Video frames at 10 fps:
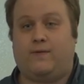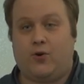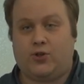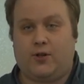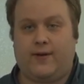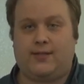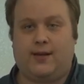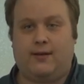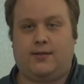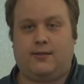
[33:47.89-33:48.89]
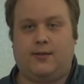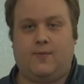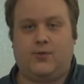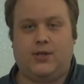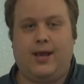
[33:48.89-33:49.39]
version of Nsight
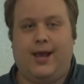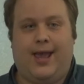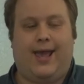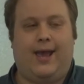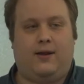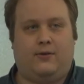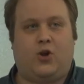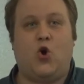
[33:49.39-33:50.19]
systems, and the